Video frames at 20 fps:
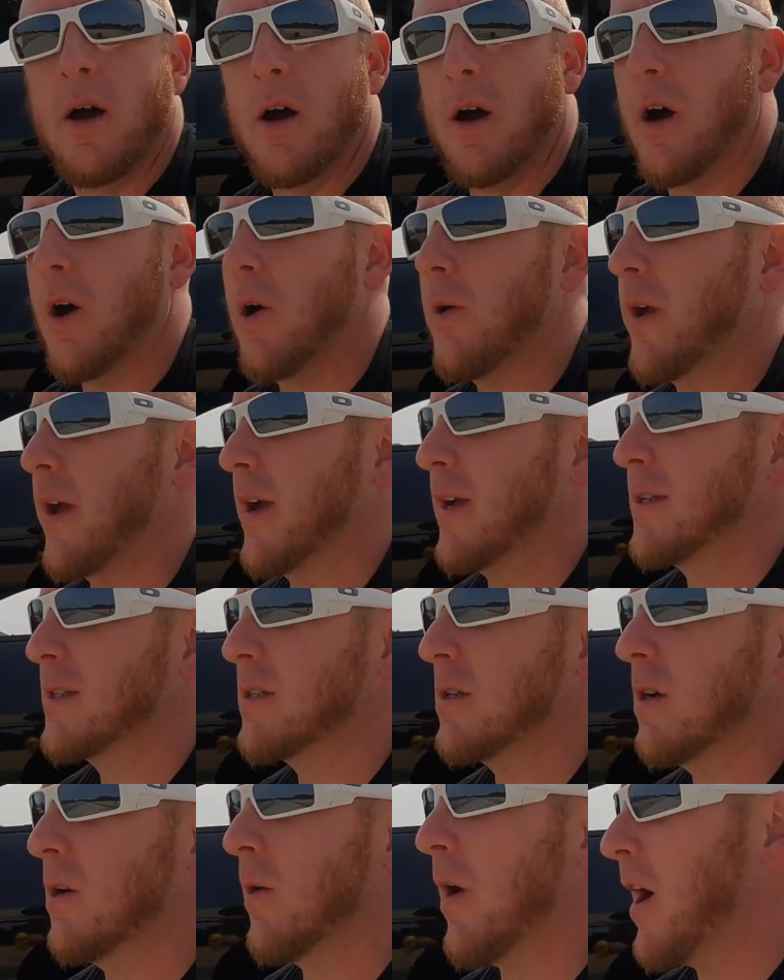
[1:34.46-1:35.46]
Okay,
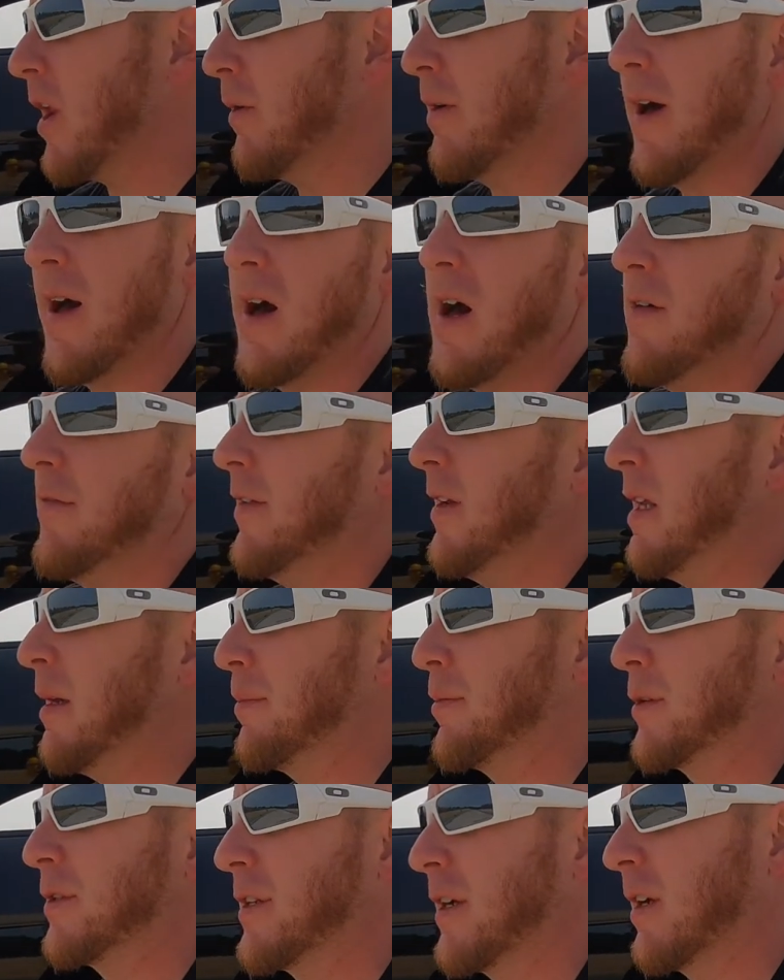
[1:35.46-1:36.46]
so I don't have any
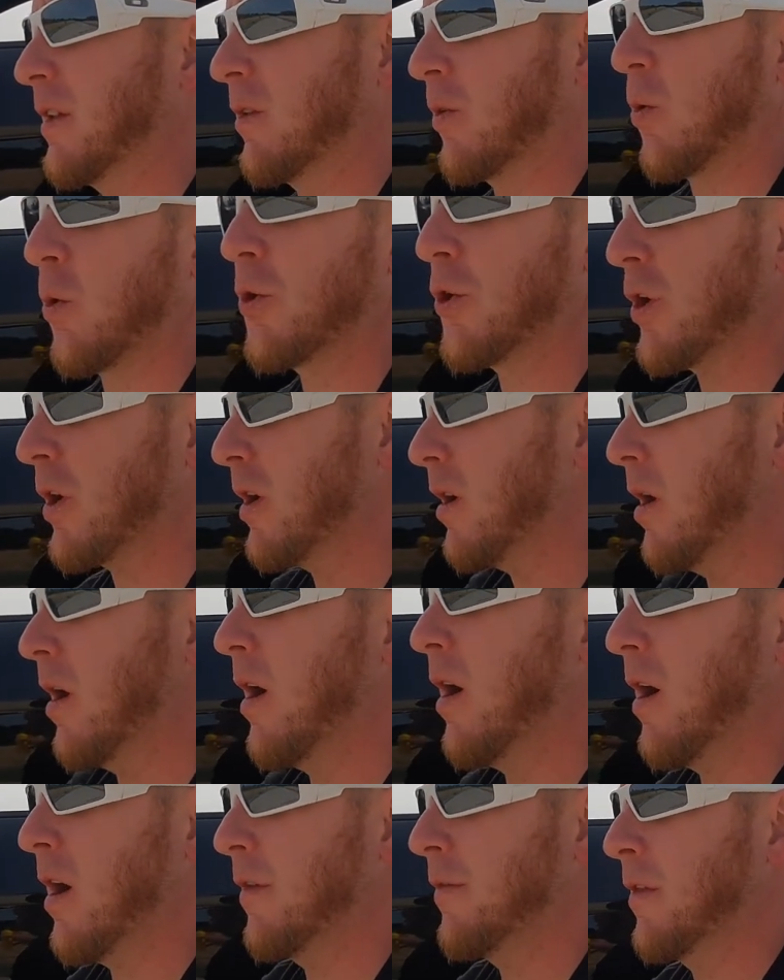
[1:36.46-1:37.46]
particular order
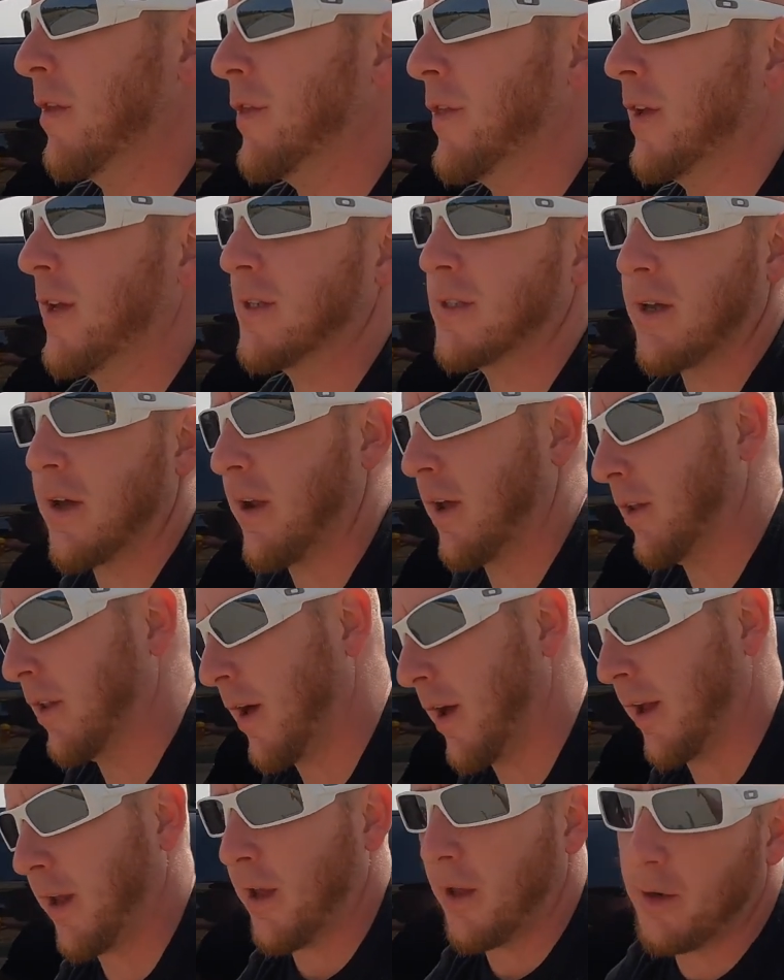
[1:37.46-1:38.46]
on the things that I
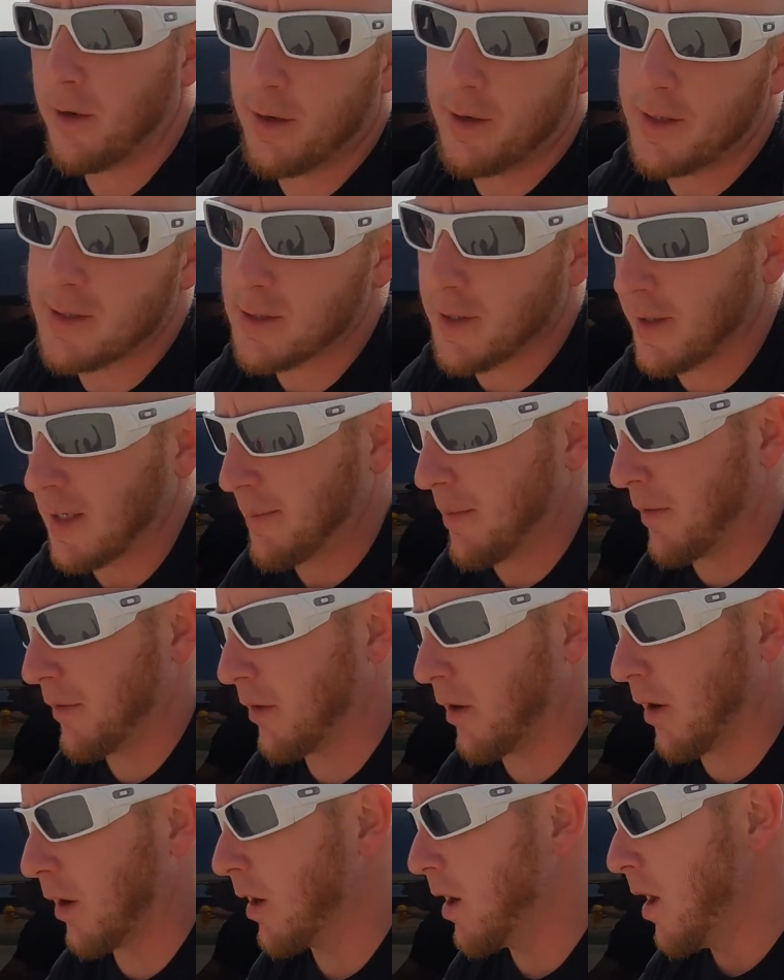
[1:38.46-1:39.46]
like and I dislike about the
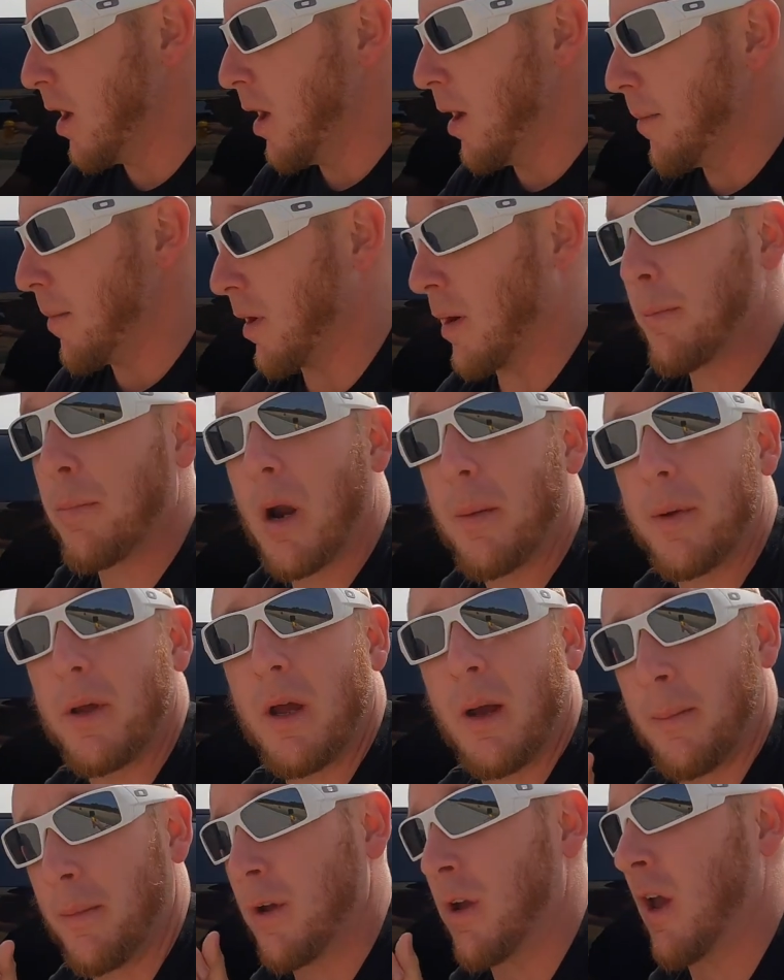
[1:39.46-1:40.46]
car, but I'm
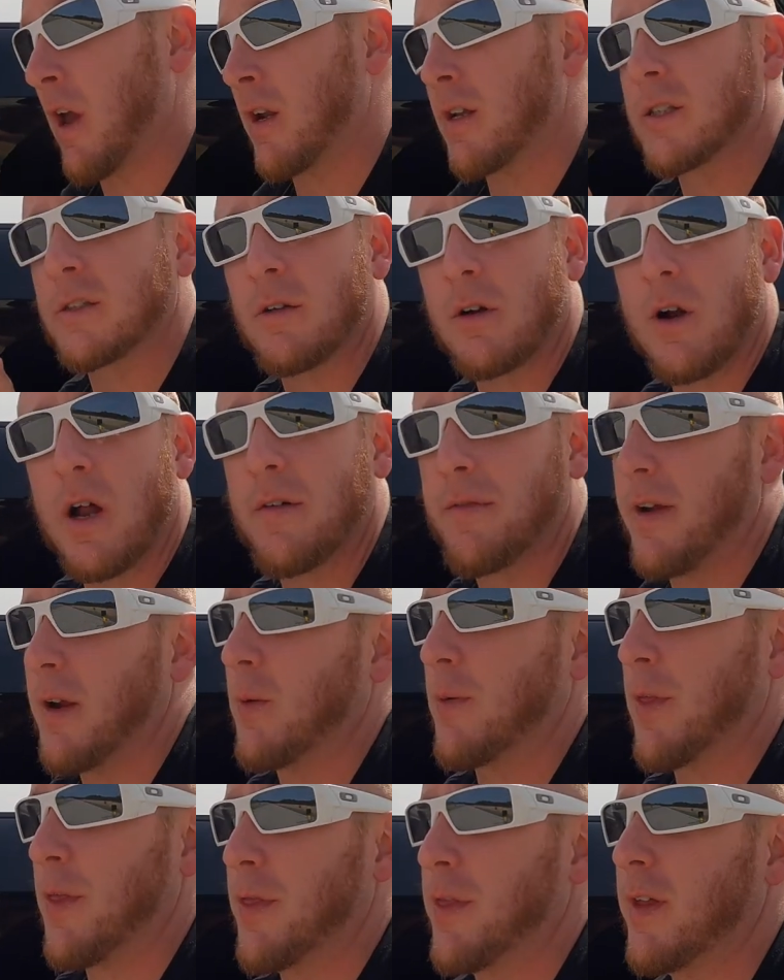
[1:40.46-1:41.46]
gonna start off here
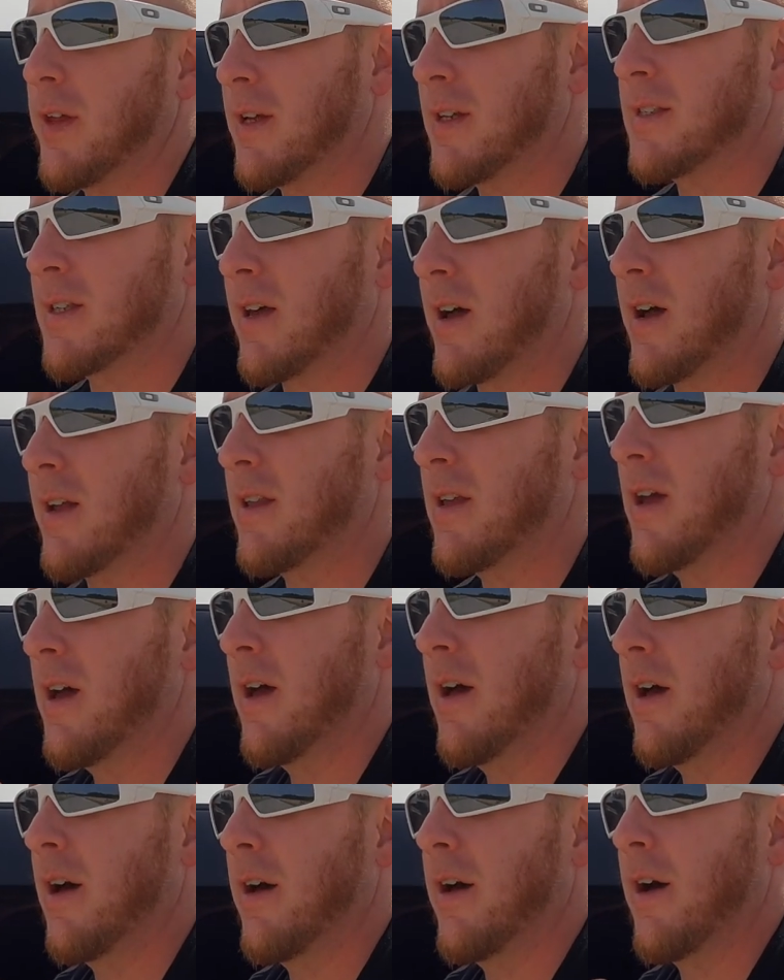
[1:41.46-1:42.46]
with the things that
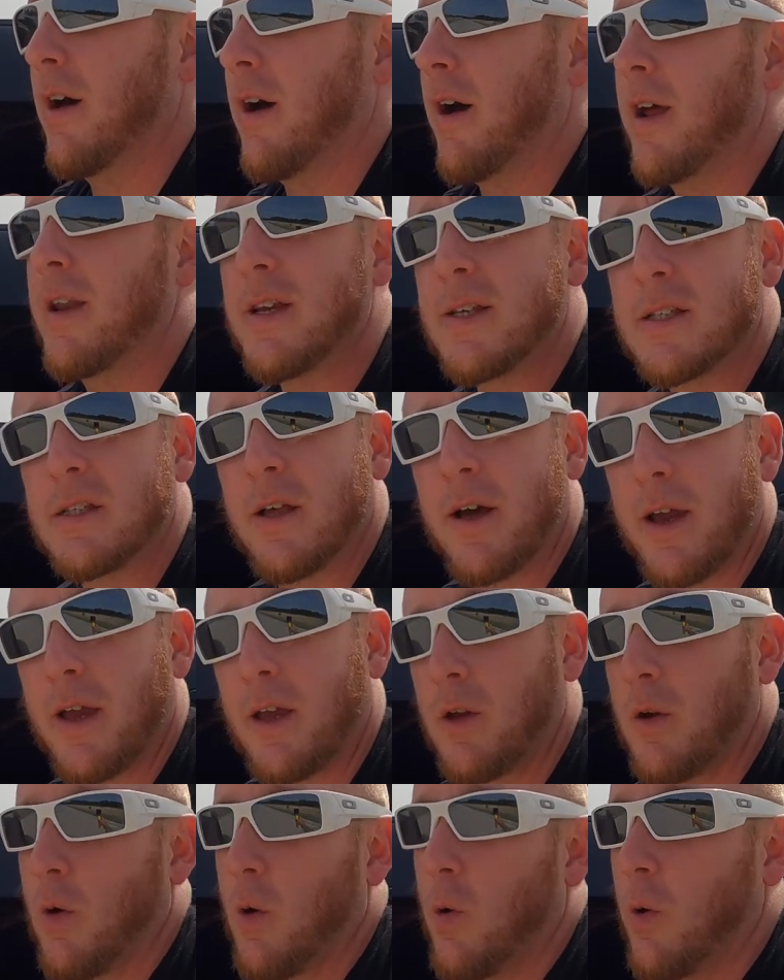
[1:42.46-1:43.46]
I dislike
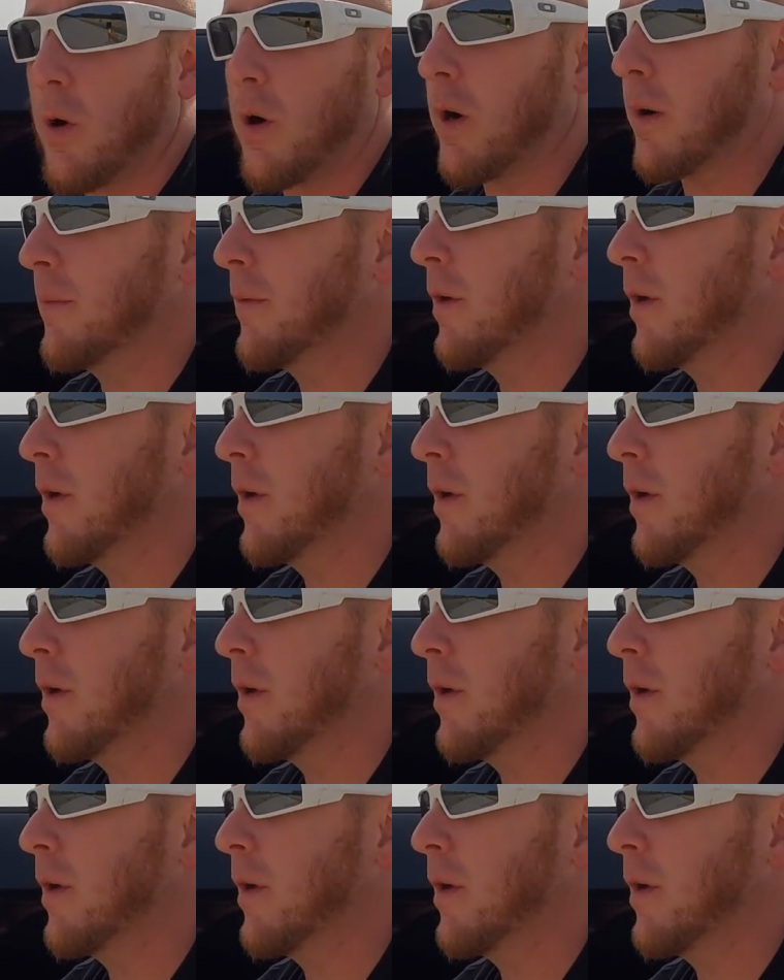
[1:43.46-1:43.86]
or